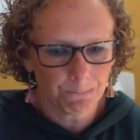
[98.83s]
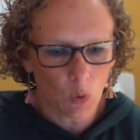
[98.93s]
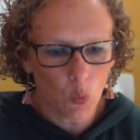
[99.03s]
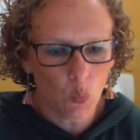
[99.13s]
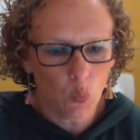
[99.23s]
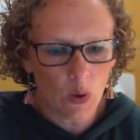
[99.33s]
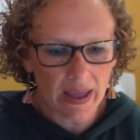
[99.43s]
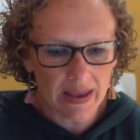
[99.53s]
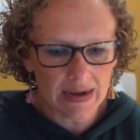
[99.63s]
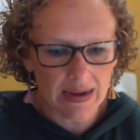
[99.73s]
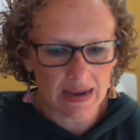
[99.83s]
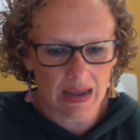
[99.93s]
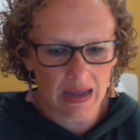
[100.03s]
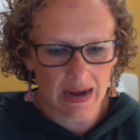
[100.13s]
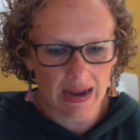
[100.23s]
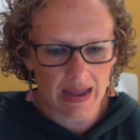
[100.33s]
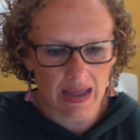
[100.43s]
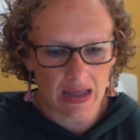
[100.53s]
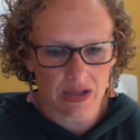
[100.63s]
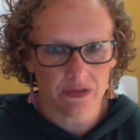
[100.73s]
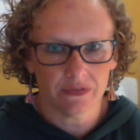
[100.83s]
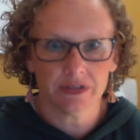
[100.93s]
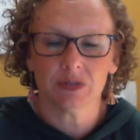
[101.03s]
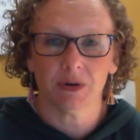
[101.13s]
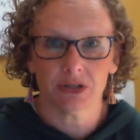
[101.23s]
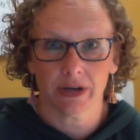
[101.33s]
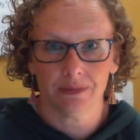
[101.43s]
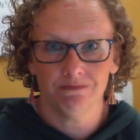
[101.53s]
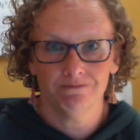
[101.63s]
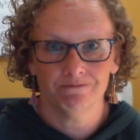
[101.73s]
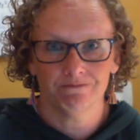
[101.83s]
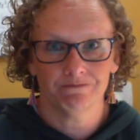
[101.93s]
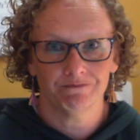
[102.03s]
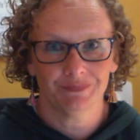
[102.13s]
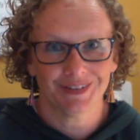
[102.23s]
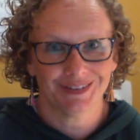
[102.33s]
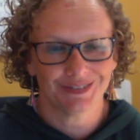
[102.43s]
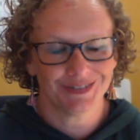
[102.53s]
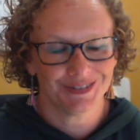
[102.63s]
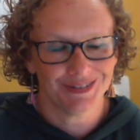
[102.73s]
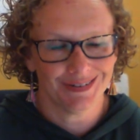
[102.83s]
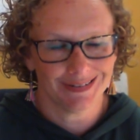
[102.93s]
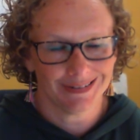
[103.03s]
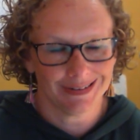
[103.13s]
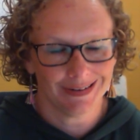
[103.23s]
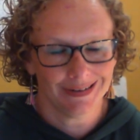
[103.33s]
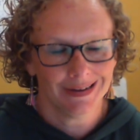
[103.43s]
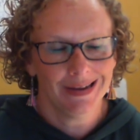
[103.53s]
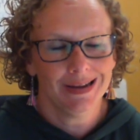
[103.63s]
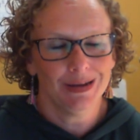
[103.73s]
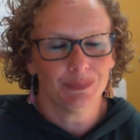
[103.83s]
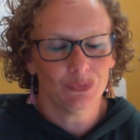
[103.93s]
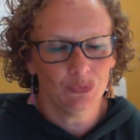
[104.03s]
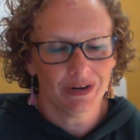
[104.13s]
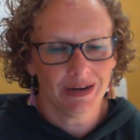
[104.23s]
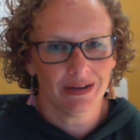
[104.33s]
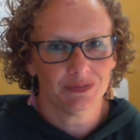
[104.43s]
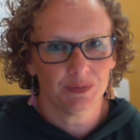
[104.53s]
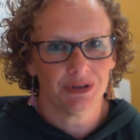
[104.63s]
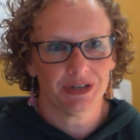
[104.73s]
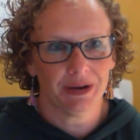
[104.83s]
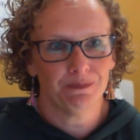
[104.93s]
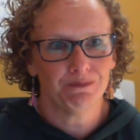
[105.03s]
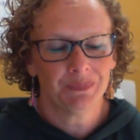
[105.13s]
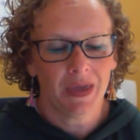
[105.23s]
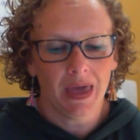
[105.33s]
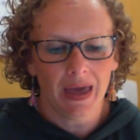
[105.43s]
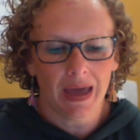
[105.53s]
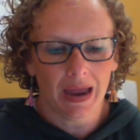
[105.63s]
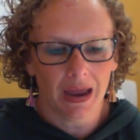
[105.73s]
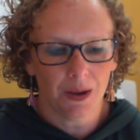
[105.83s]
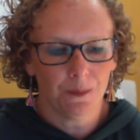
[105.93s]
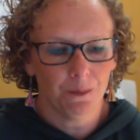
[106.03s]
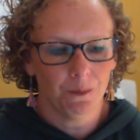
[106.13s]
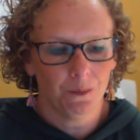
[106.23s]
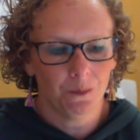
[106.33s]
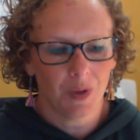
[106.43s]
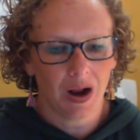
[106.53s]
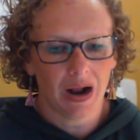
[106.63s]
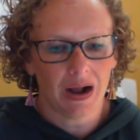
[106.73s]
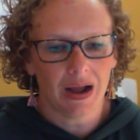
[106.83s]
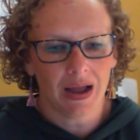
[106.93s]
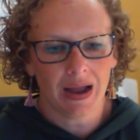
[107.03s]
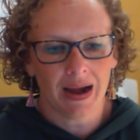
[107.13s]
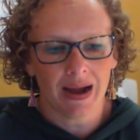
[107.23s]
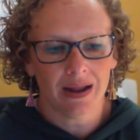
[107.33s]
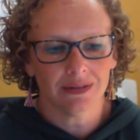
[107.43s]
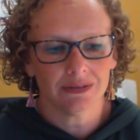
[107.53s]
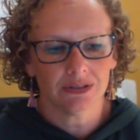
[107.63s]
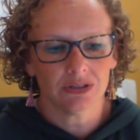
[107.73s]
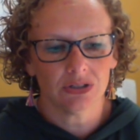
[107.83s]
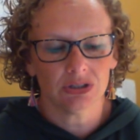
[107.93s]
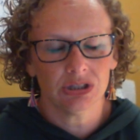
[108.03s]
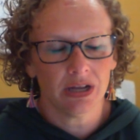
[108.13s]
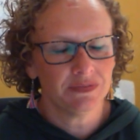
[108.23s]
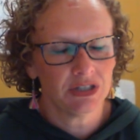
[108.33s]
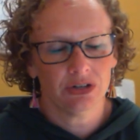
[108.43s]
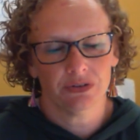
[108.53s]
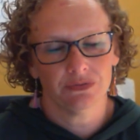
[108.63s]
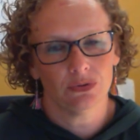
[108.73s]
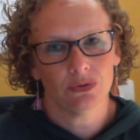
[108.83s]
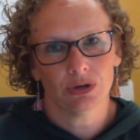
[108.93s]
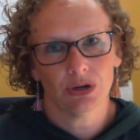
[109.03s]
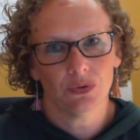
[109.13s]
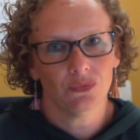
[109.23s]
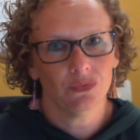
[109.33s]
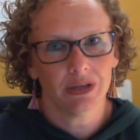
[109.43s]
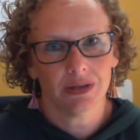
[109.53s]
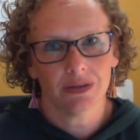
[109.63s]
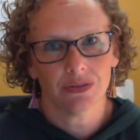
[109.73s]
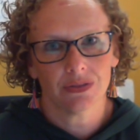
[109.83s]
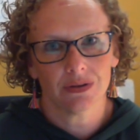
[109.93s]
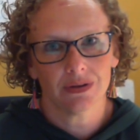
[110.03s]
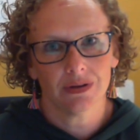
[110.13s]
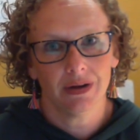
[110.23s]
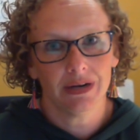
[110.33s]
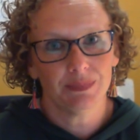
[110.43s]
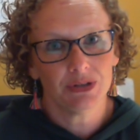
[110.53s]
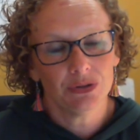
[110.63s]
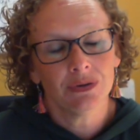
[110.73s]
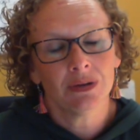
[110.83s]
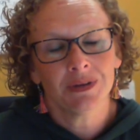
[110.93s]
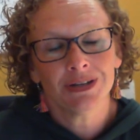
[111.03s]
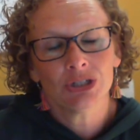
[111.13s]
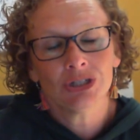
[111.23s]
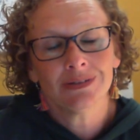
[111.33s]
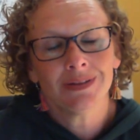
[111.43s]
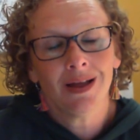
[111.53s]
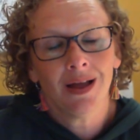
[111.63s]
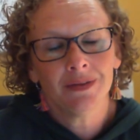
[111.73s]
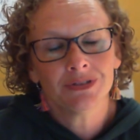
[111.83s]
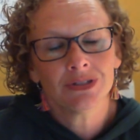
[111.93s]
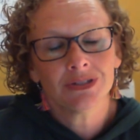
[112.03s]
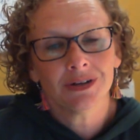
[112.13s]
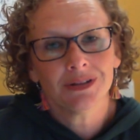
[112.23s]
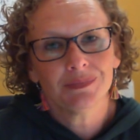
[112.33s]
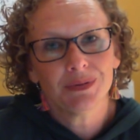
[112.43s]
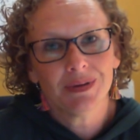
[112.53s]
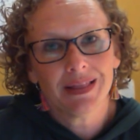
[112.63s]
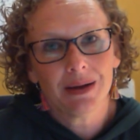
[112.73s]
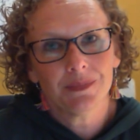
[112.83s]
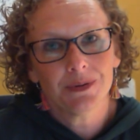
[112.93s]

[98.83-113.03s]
When I have spare time, that's not a lot, but when I have spare time, I love sitting on the floor with Honey Petunia because she loves to snuggle up in my lap.